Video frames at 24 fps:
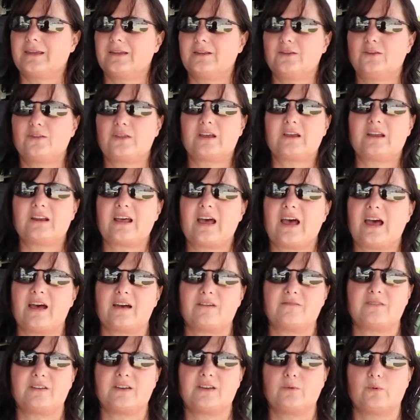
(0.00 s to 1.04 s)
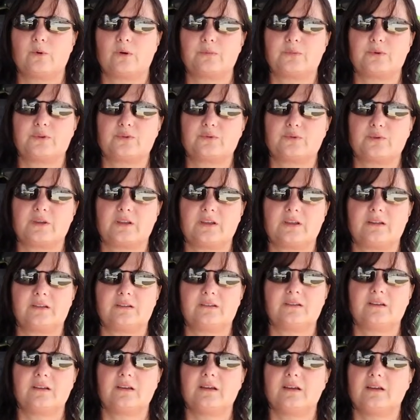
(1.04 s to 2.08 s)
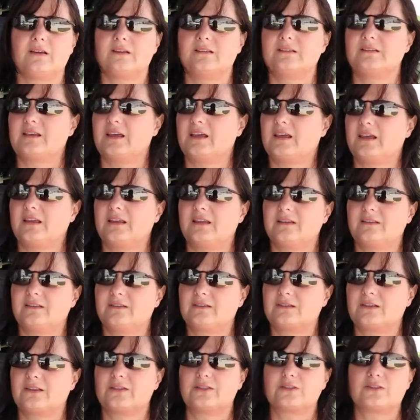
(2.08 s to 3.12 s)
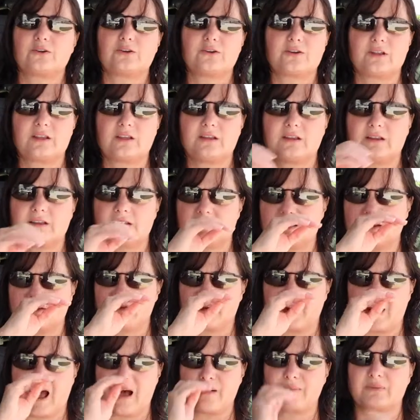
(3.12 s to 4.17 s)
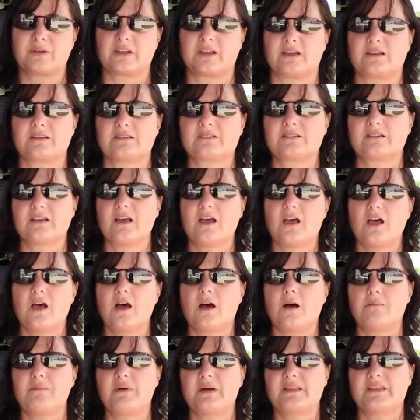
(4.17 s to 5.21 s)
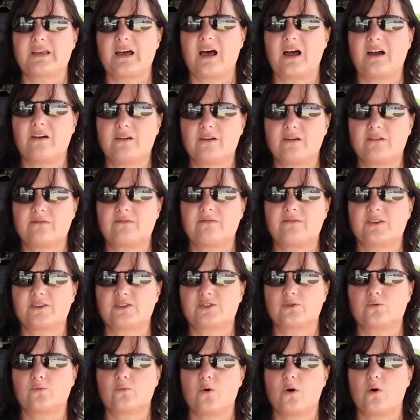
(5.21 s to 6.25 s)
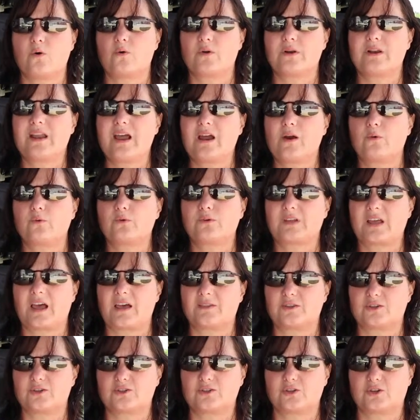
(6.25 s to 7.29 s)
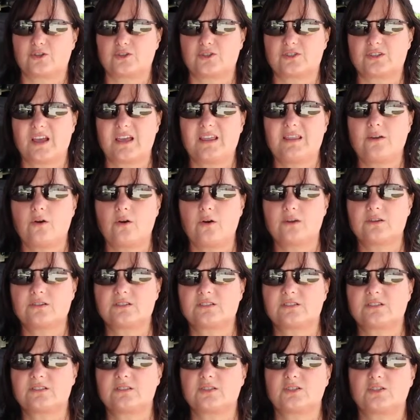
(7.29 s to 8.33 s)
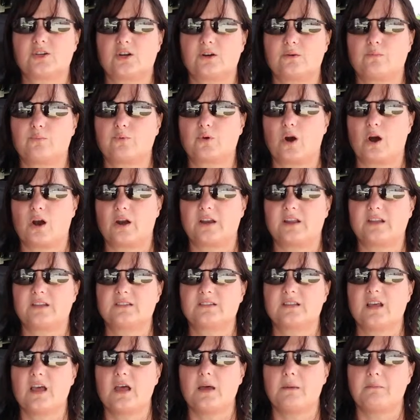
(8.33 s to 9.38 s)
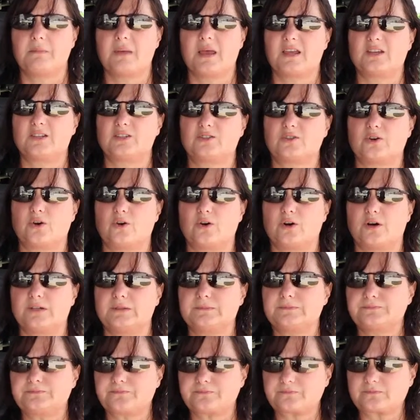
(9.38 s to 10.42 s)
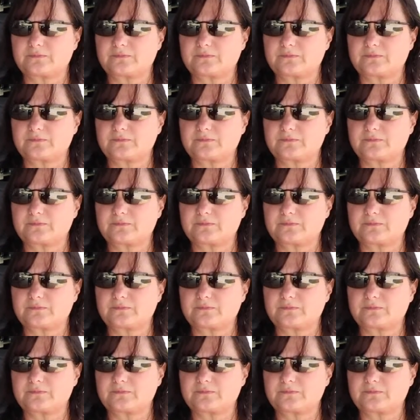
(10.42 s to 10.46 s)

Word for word: you know, they could have anywhere between 10 to 30 different applicants. But the hiring official will narrow down the search. And there are certain priorities based on